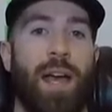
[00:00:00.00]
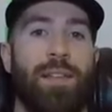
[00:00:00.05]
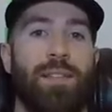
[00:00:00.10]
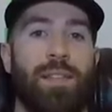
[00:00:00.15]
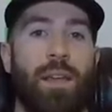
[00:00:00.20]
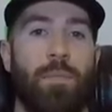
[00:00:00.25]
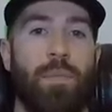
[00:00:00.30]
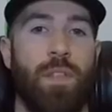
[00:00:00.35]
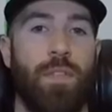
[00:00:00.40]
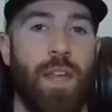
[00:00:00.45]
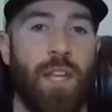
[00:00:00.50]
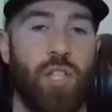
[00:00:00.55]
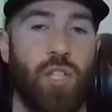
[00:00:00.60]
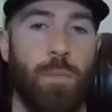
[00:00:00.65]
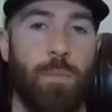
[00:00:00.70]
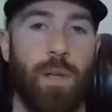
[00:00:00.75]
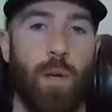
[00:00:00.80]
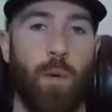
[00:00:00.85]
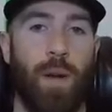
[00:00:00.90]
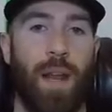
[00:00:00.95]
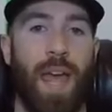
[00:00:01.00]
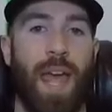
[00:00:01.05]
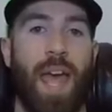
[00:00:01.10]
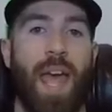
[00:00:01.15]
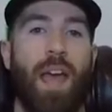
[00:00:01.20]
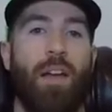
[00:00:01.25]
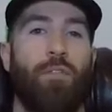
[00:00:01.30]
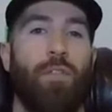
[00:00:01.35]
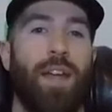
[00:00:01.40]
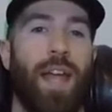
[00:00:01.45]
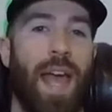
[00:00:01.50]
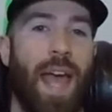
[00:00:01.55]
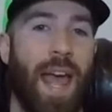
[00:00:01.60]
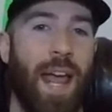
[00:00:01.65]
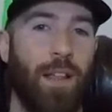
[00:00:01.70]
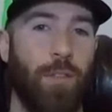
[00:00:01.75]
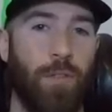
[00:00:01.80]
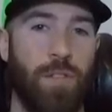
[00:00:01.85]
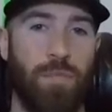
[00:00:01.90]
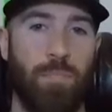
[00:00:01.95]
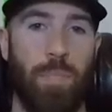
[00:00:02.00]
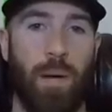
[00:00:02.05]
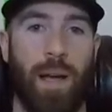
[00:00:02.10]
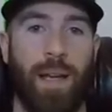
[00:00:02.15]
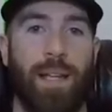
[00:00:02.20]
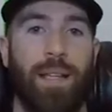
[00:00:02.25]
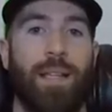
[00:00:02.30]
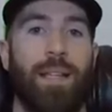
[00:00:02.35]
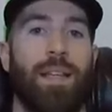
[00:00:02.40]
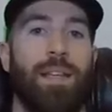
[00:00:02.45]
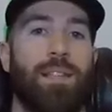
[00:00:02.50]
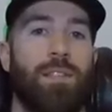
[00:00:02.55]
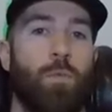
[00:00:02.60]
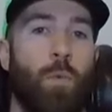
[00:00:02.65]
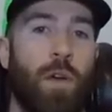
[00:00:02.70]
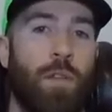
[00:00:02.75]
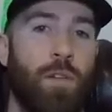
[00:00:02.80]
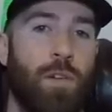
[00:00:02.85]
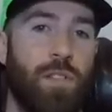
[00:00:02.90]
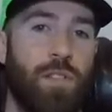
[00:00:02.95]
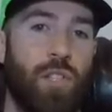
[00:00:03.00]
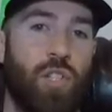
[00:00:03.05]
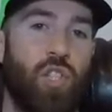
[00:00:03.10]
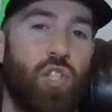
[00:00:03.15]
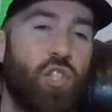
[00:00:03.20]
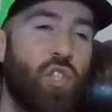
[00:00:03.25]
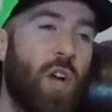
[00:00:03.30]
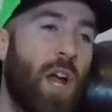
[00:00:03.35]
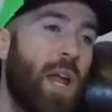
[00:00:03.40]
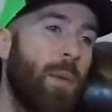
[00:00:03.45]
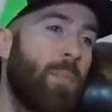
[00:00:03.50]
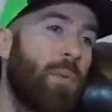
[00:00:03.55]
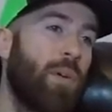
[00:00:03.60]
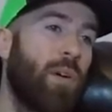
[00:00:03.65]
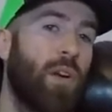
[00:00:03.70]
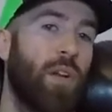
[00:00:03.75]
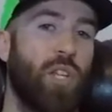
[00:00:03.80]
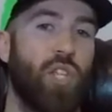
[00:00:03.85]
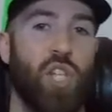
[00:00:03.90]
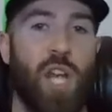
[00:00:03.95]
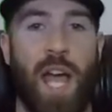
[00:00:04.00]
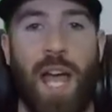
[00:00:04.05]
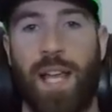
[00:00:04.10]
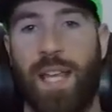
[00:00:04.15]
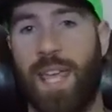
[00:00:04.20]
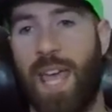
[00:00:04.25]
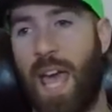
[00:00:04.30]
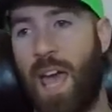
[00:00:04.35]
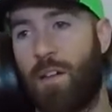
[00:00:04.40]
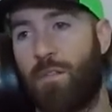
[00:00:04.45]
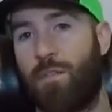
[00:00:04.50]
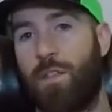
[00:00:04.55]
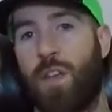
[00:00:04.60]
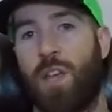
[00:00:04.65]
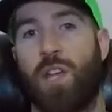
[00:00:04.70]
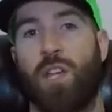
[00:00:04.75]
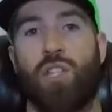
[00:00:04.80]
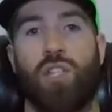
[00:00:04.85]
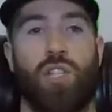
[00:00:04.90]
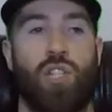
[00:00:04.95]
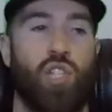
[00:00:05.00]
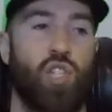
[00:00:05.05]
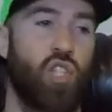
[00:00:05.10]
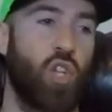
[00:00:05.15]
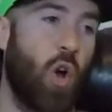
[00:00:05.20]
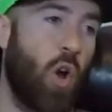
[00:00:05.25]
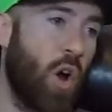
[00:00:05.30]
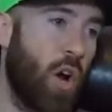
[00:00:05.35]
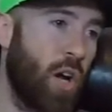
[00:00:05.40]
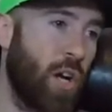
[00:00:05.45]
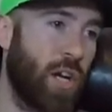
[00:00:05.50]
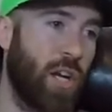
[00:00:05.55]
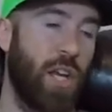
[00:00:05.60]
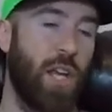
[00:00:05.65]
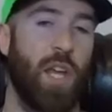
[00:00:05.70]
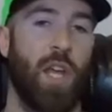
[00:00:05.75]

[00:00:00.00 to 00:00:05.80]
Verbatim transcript: Something that should be on every angler's bucket list, whether it's a striper, a giant catfish, a shark,